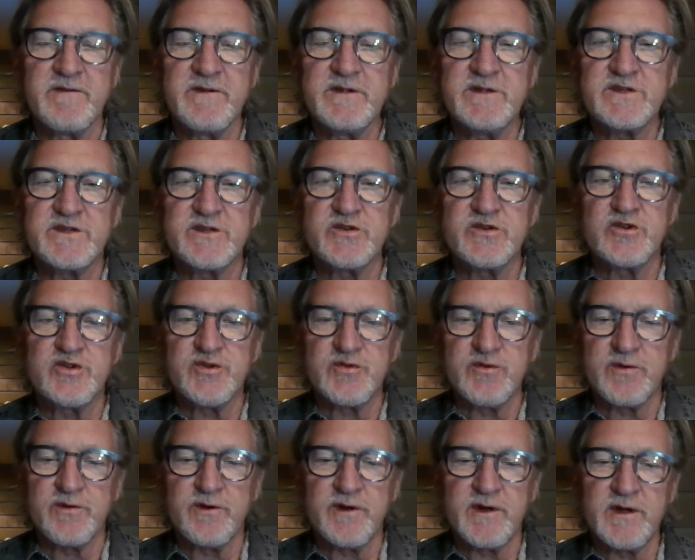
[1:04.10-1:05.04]
convince a
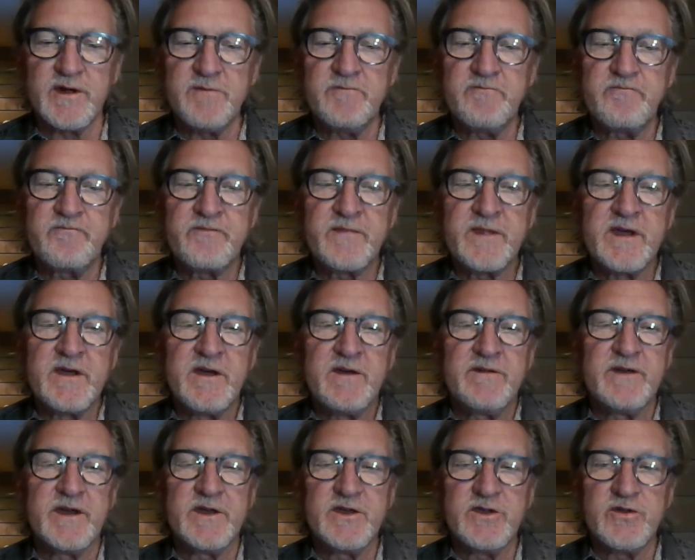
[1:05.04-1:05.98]
jury
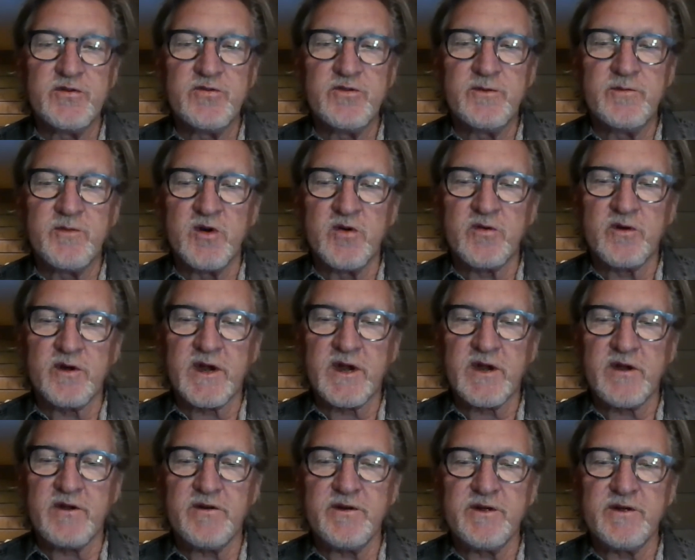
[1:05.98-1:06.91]
that you, the motor
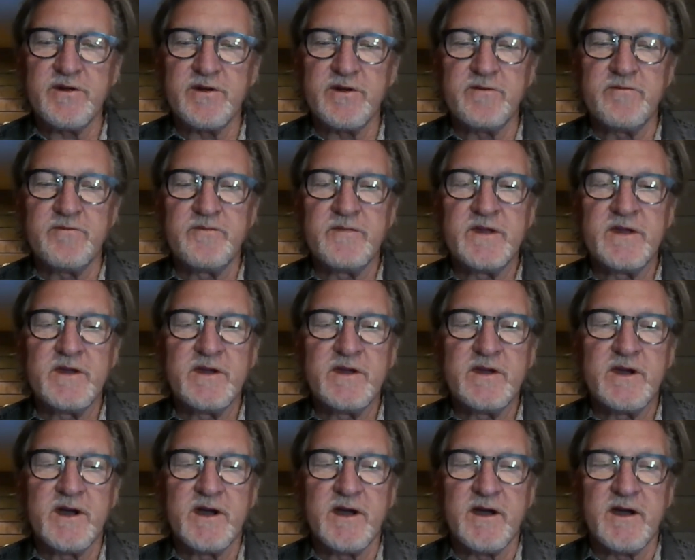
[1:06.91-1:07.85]
carrier,
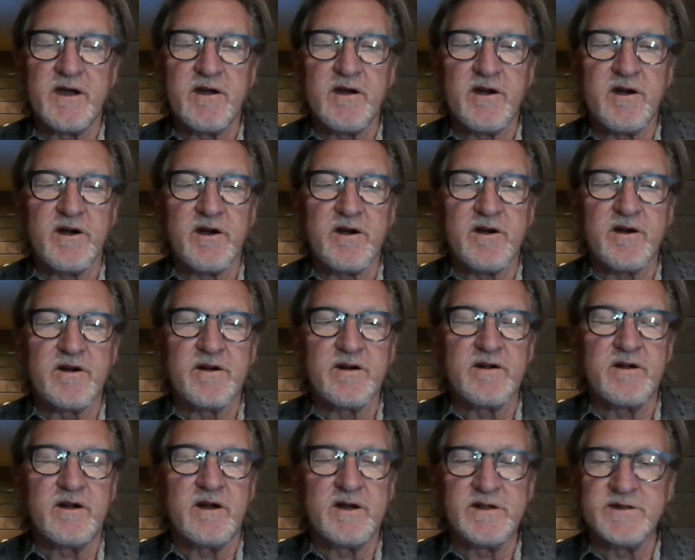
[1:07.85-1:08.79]

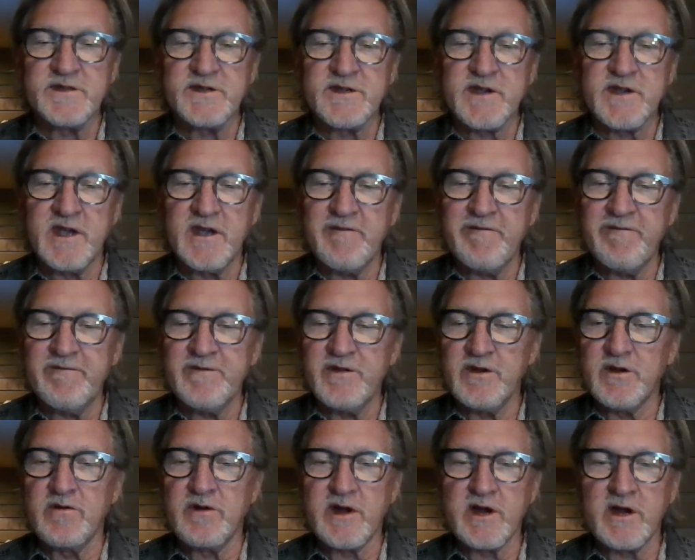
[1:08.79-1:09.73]
are
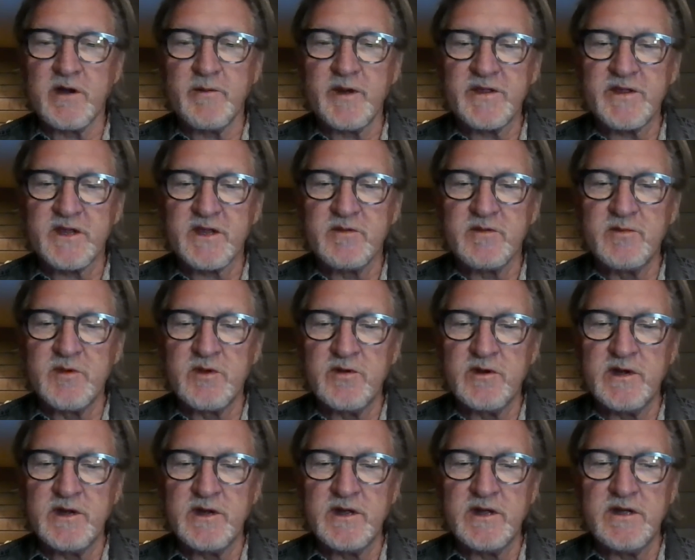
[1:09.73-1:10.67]
unsafe. You don't care about the
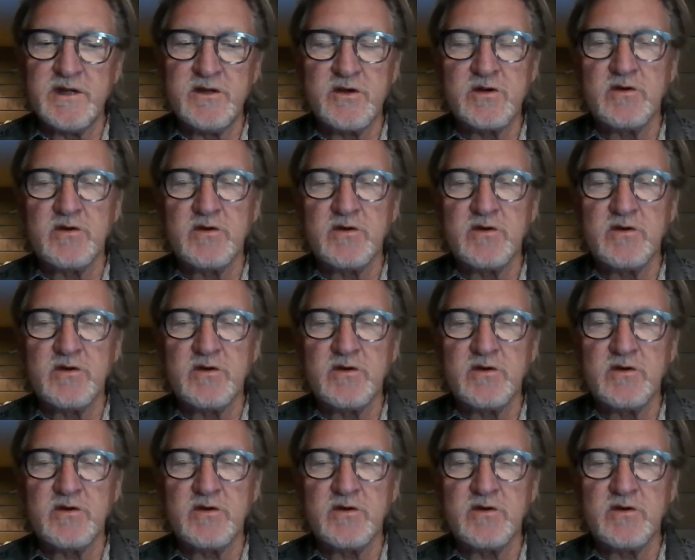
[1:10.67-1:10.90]
community.